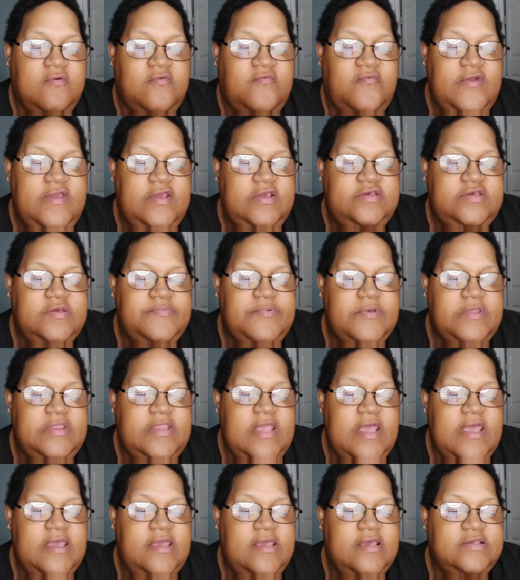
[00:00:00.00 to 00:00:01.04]
Free Shipping
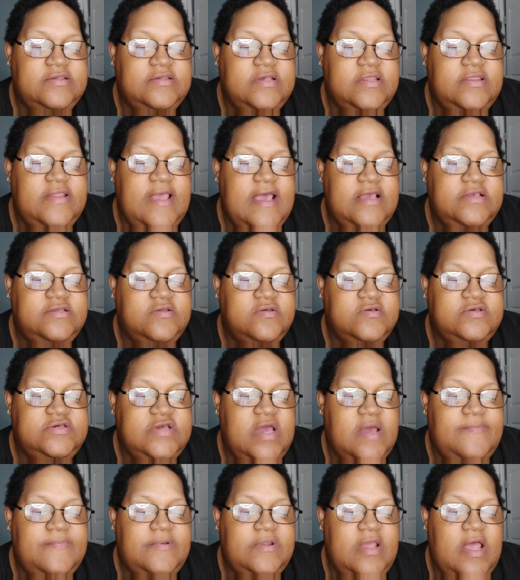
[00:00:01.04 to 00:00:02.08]
Day is a national
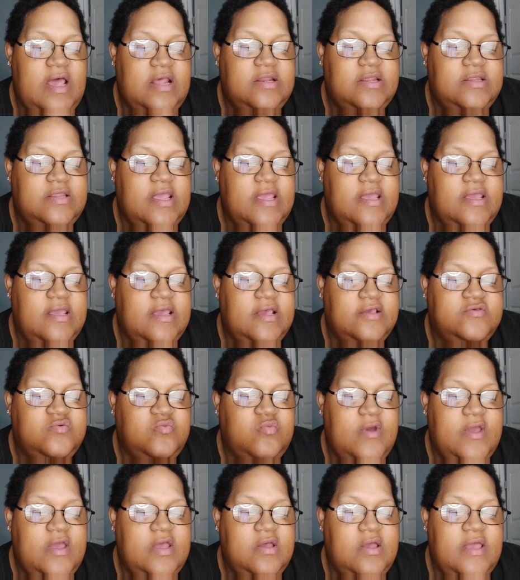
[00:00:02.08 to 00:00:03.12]
shopping holiday as
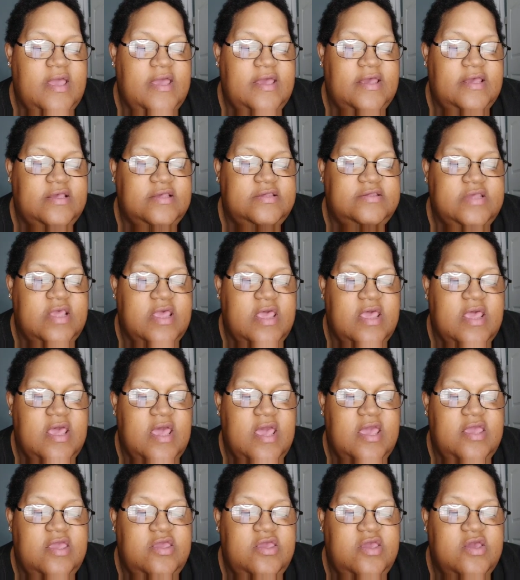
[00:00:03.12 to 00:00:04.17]
well as
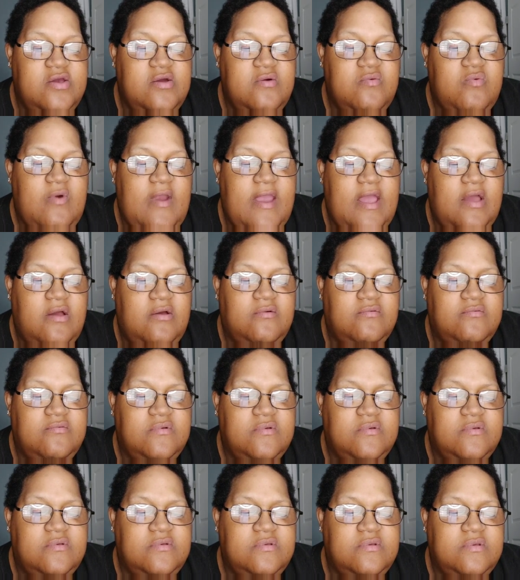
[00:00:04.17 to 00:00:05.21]
a year-round
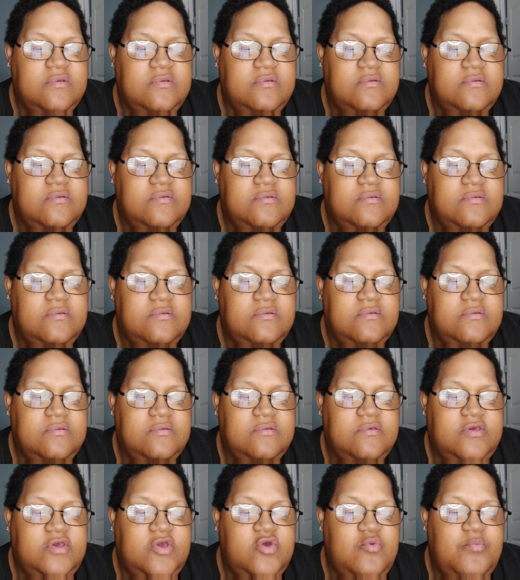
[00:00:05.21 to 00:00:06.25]

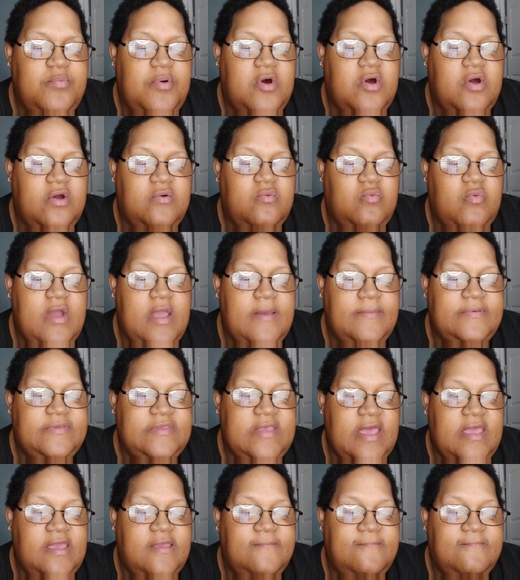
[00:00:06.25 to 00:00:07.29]
coupon
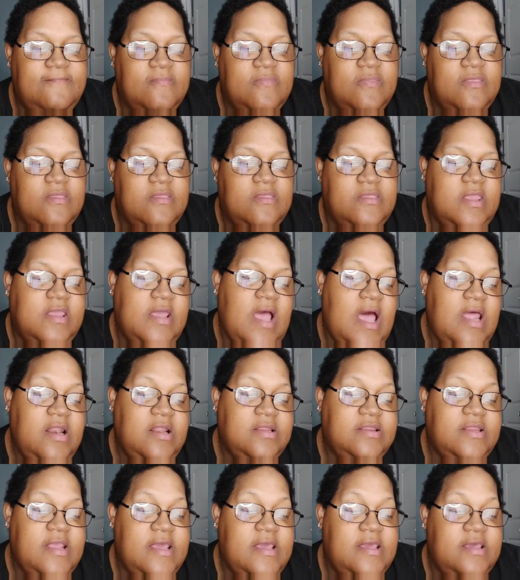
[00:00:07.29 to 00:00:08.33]
website. The
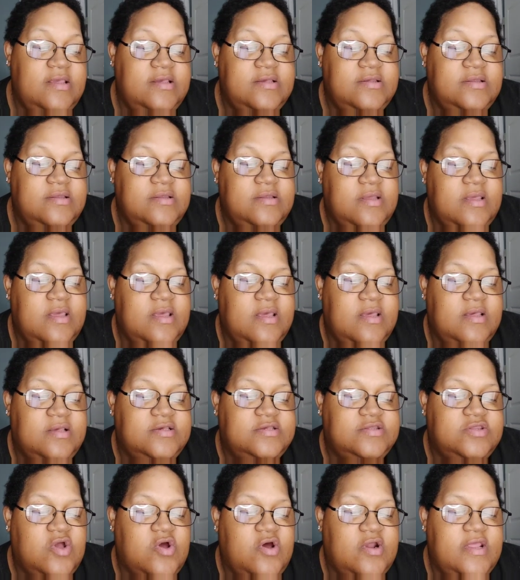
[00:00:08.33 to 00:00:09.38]
holiday
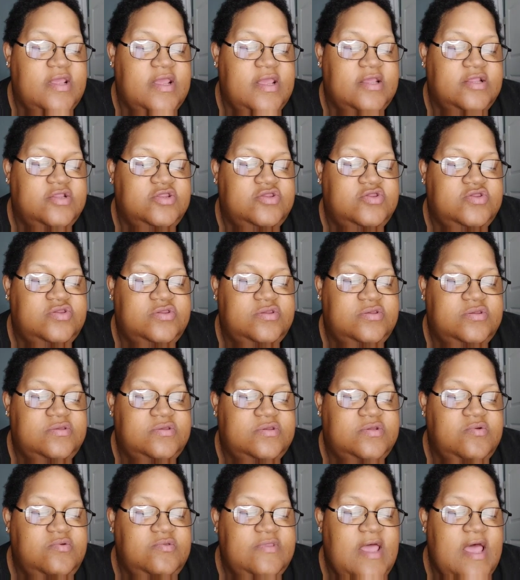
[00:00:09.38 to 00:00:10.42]
started in
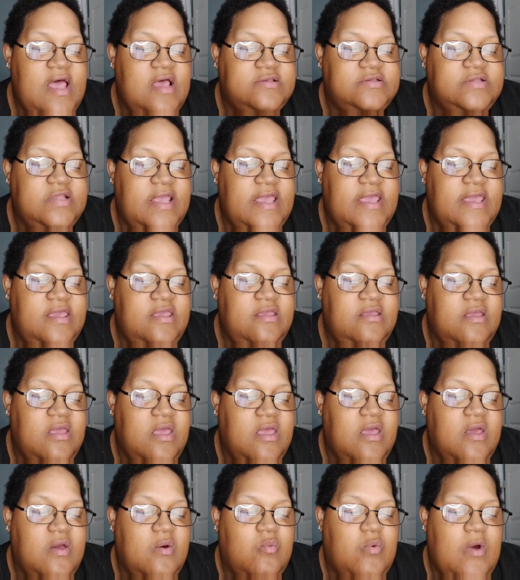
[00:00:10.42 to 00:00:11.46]
2008
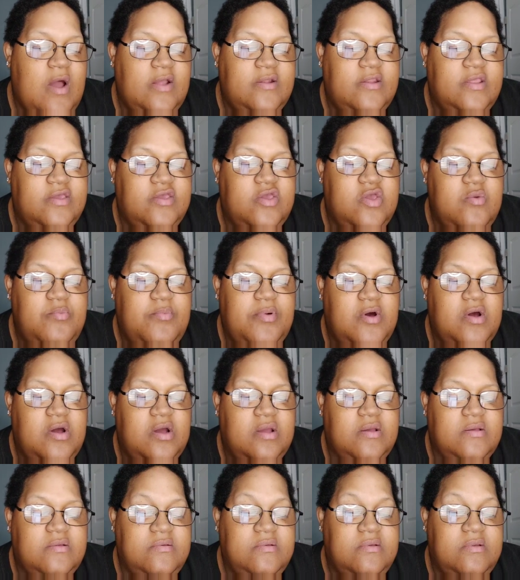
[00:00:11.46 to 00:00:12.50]
while the
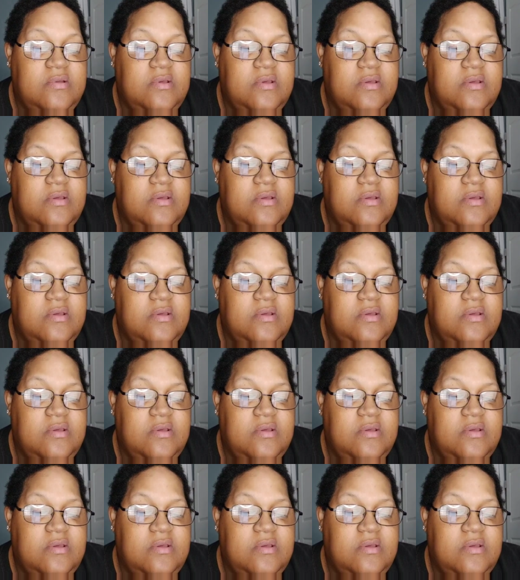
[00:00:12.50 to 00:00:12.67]
coupon